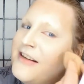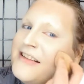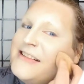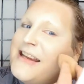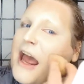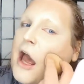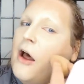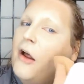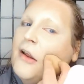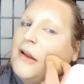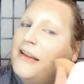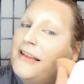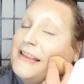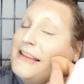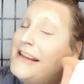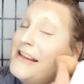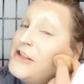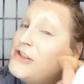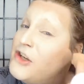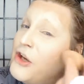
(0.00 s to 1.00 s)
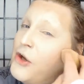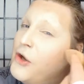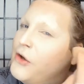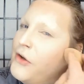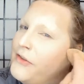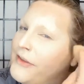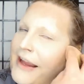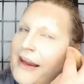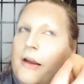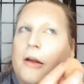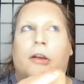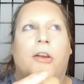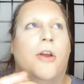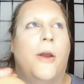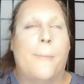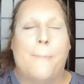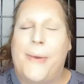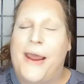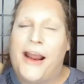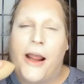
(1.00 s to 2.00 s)
tell at least, like, you
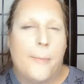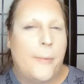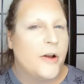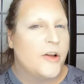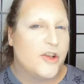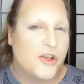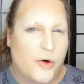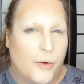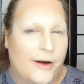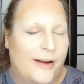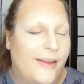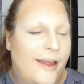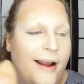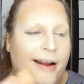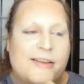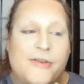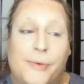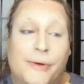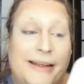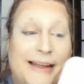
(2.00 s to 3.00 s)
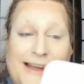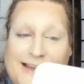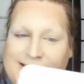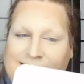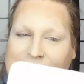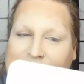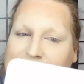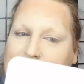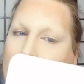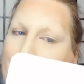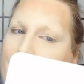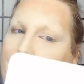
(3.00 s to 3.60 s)
can pick up on storylines really easily that